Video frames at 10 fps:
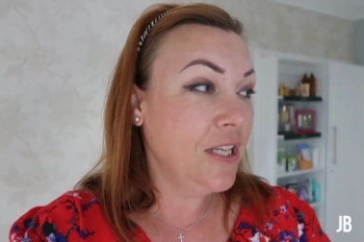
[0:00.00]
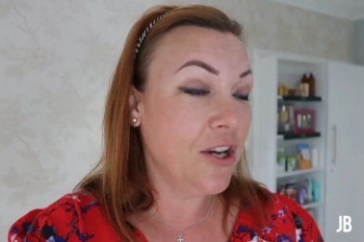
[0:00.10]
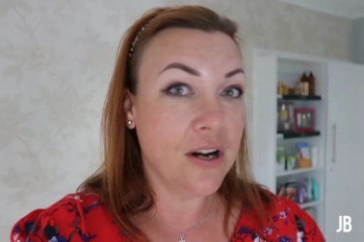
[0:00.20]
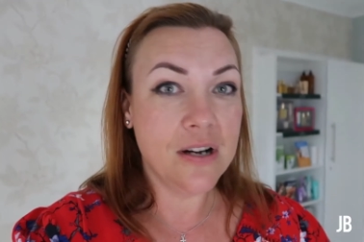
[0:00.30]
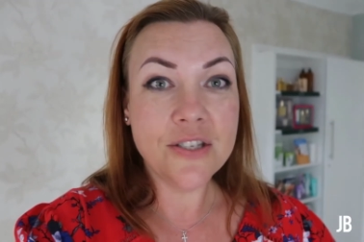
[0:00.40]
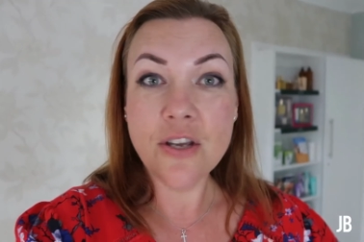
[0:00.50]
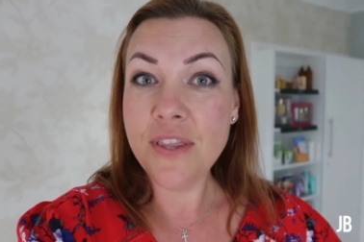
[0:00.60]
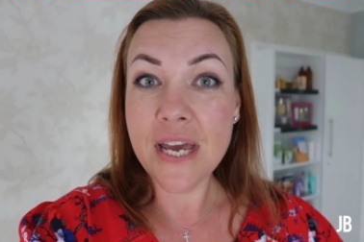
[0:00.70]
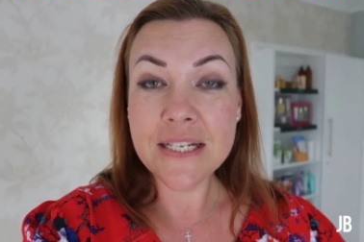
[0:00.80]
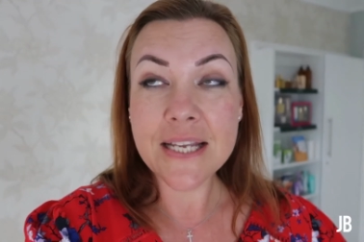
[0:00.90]
Yeah, so
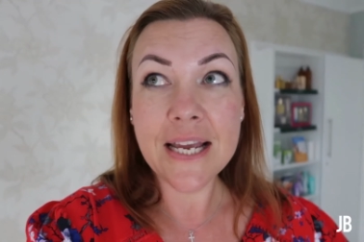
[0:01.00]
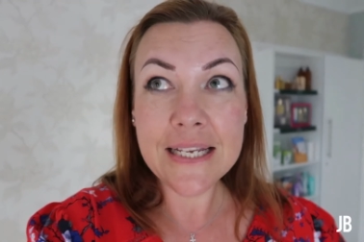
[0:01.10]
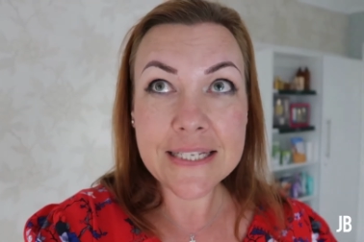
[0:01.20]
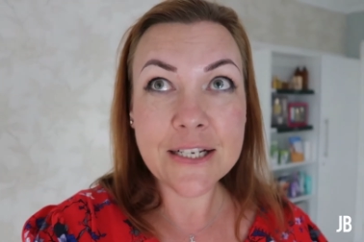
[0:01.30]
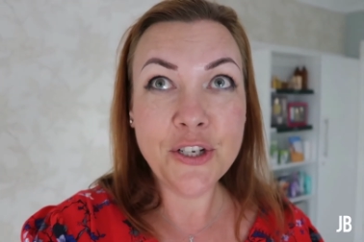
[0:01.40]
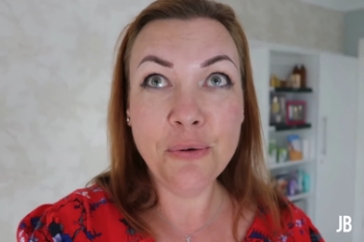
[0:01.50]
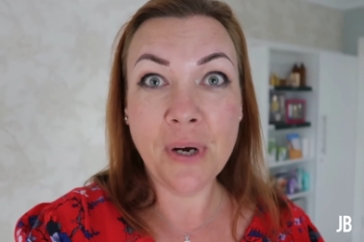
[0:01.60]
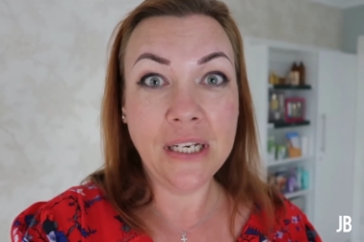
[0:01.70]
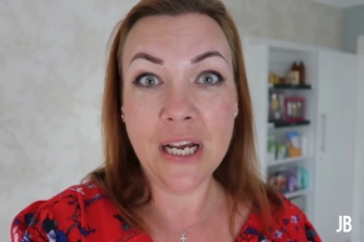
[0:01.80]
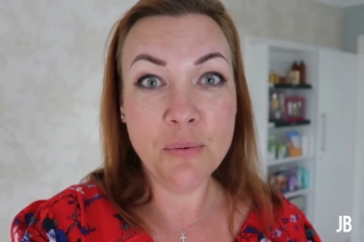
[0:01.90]
that I can tell you
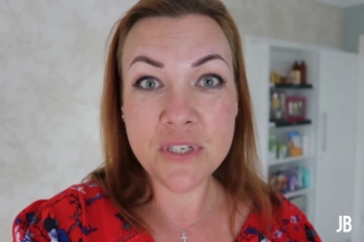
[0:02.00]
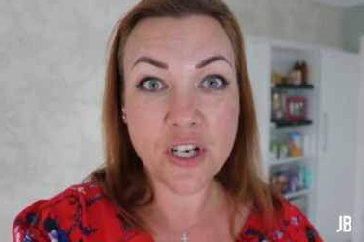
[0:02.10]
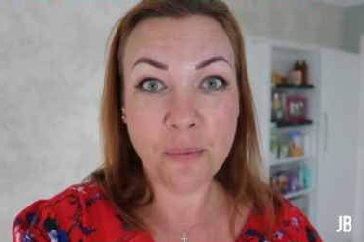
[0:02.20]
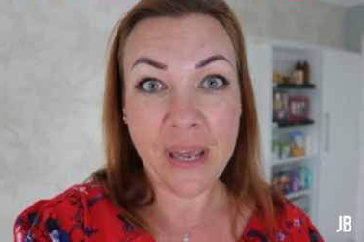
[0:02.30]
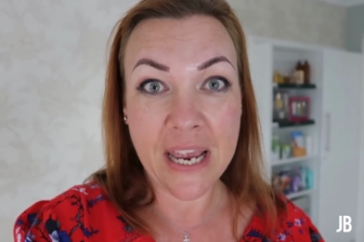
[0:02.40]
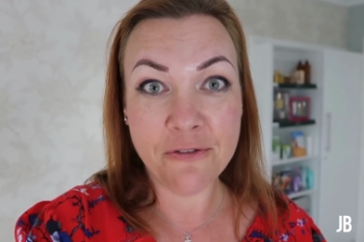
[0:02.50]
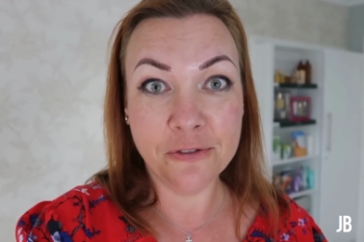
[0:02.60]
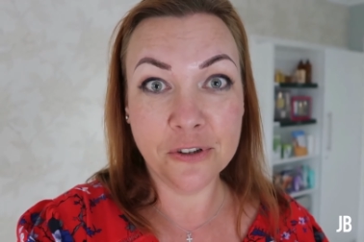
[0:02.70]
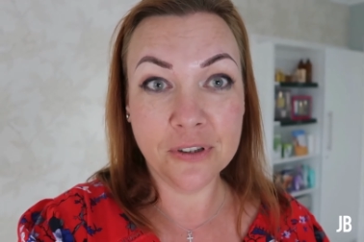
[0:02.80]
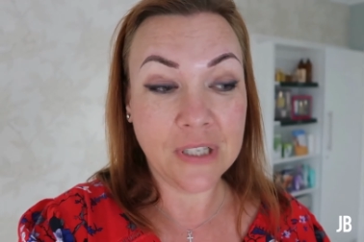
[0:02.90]
right now was not
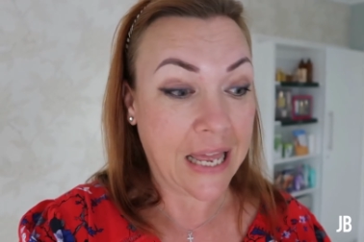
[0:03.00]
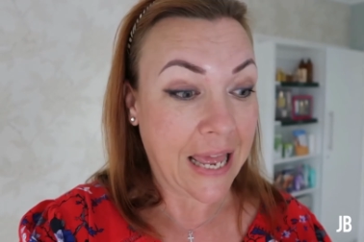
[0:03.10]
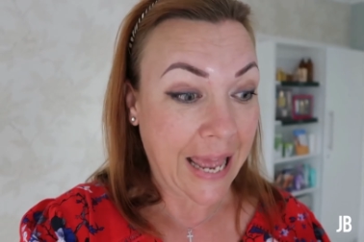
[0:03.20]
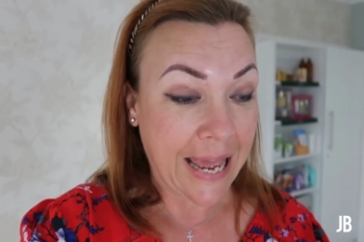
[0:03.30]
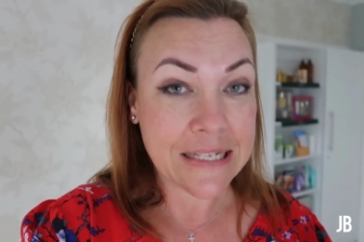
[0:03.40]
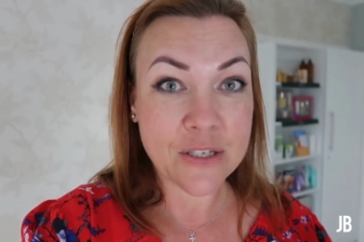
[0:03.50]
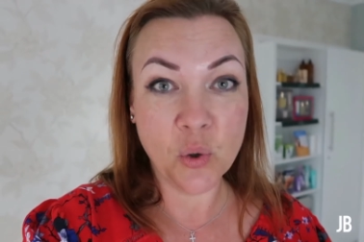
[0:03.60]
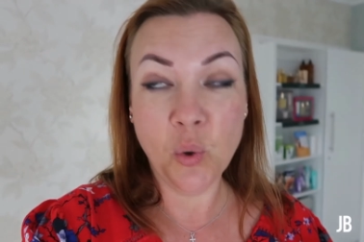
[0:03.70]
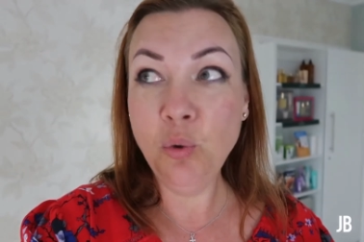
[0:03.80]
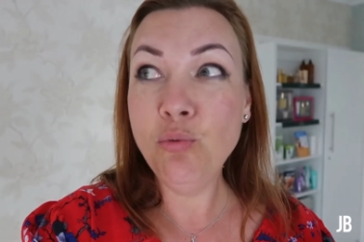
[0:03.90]
painful at
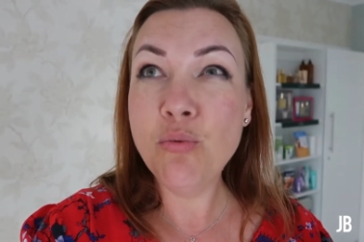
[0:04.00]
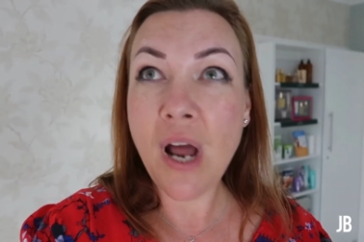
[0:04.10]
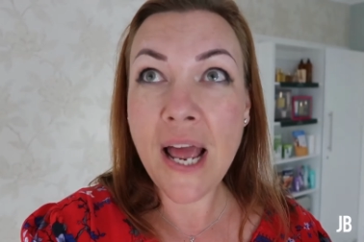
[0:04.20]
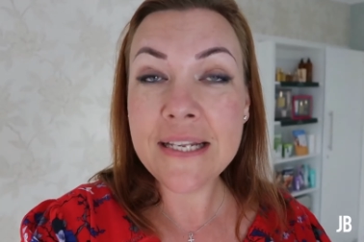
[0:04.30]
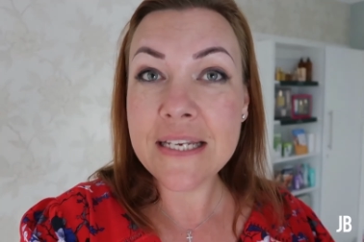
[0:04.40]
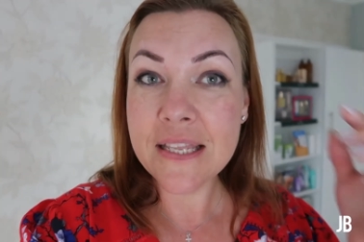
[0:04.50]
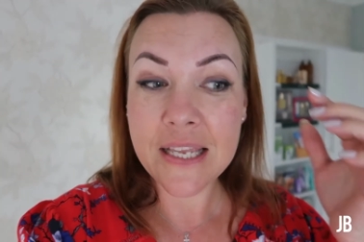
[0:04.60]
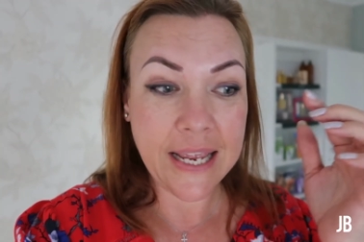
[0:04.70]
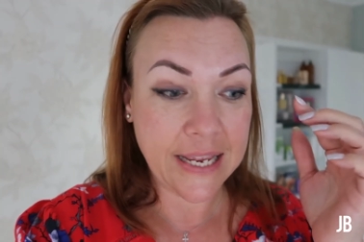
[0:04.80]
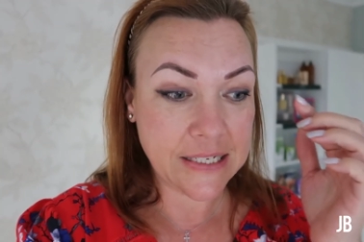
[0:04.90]
all. Right near the
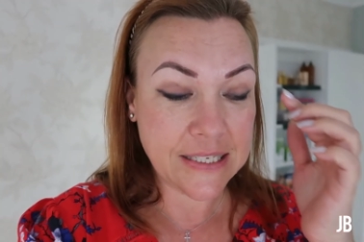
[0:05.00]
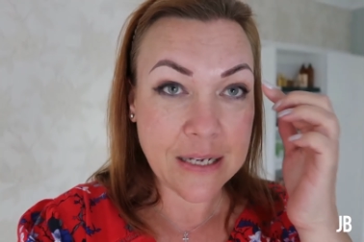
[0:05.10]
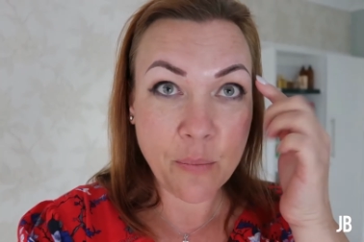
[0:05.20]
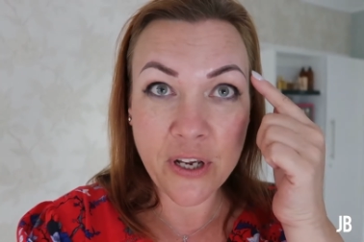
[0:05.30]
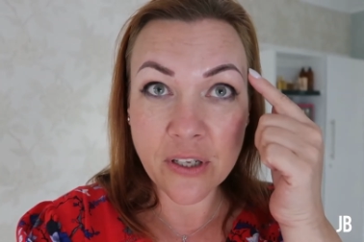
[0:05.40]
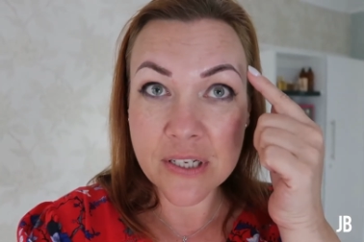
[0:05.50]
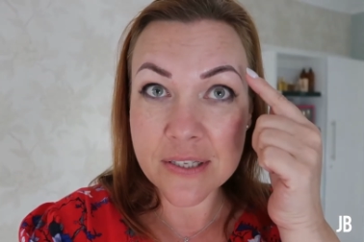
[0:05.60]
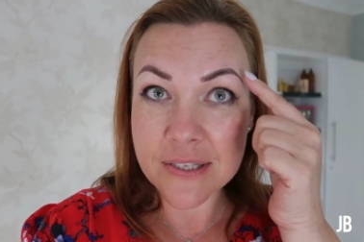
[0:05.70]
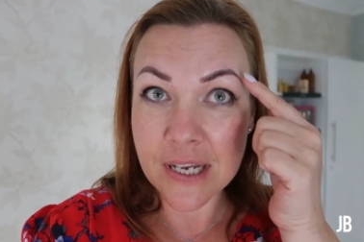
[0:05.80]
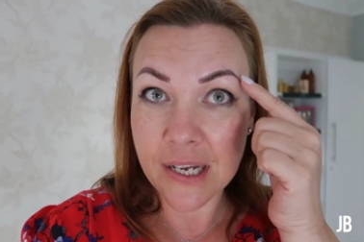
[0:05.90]
end, somewhere on
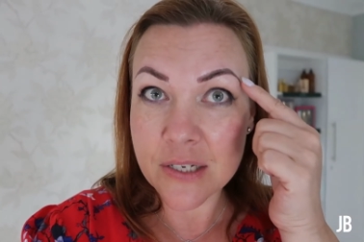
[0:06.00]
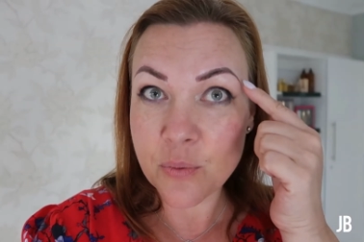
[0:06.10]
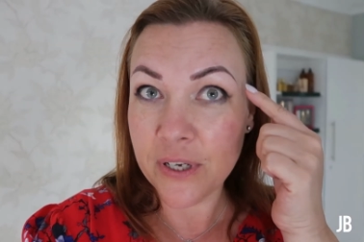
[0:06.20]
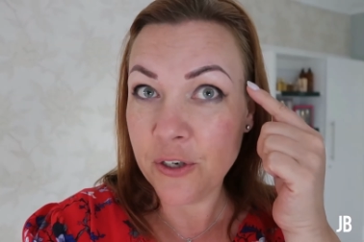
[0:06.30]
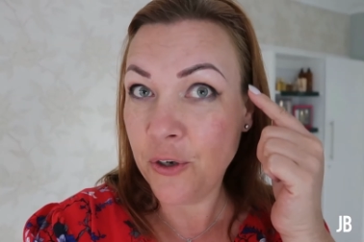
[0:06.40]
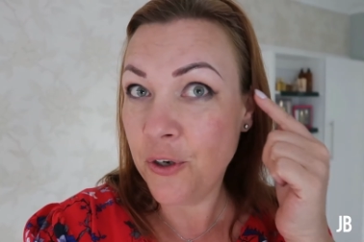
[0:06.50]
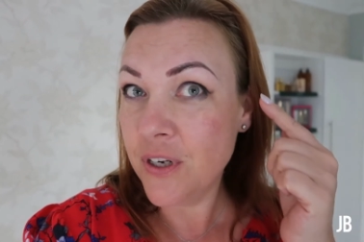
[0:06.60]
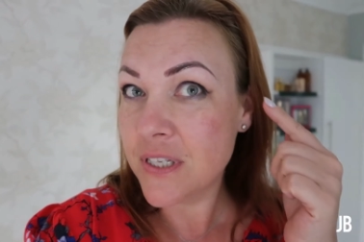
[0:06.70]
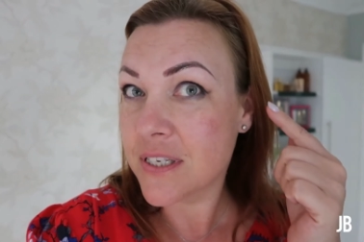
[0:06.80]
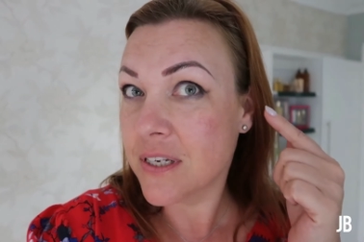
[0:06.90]
this side, one
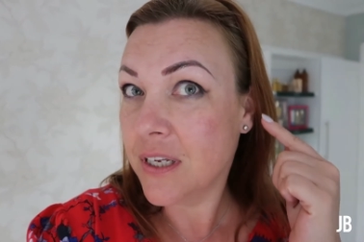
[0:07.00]
hurt.